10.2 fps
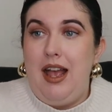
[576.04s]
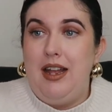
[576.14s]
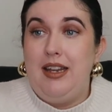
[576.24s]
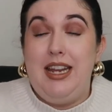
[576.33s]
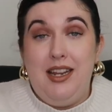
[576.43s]

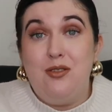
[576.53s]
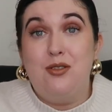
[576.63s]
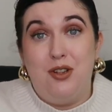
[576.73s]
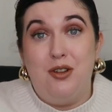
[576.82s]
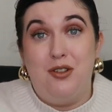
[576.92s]
And he's
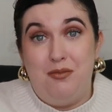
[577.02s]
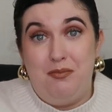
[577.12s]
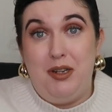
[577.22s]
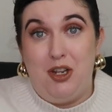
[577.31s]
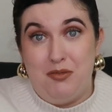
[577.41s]
also
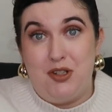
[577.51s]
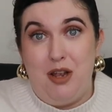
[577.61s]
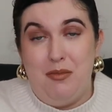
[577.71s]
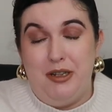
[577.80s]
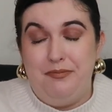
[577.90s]
become
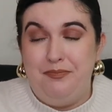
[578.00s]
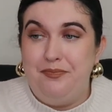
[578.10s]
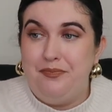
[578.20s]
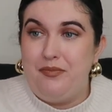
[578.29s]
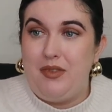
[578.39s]
sober.
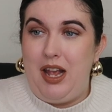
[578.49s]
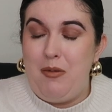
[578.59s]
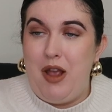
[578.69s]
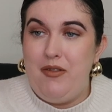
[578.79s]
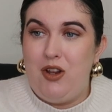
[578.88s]

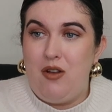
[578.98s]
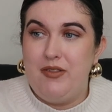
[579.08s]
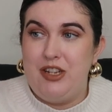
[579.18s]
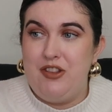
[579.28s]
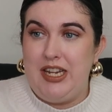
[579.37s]
And we're having a
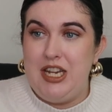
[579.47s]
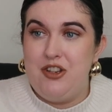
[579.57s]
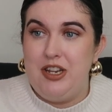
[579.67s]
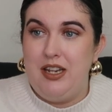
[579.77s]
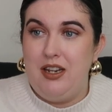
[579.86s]
conversation in the
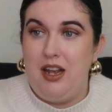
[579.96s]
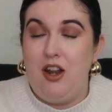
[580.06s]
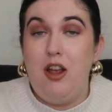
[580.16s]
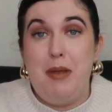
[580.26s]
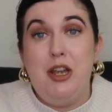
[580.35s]
kitchen,
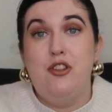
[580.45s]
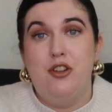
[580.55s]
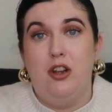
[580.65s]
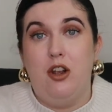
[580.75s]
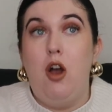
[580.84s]
and I
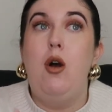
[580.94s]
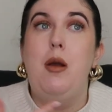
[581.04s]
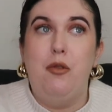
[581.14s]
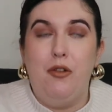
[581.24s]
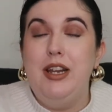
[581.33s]
mentioned, like, oh,
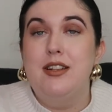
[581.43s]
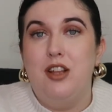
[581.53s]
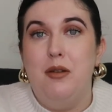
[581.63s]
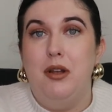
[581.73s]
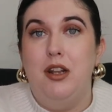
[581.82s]
I'm 3 years
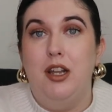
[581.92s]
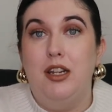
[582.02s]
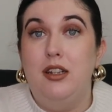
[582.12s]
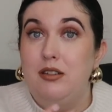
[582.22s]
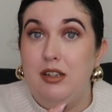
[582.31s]
sober,
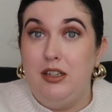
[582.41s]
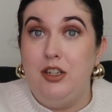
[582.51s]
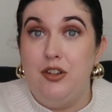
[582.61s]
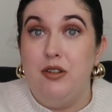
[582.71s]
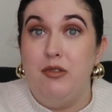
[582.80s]
like,
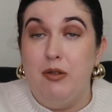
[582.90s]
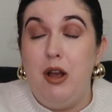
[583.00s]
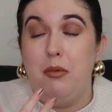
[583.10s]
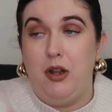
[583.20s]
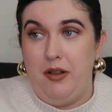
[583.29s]
you're doing really
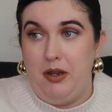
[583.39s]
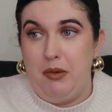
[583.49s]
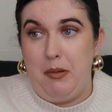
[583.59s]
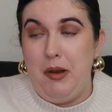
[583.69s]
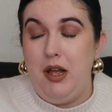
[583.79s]
well, kind of thing,
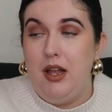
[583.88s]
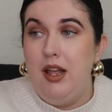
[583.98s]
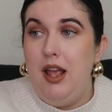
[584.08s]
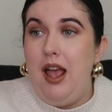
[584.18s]
blah blah blah.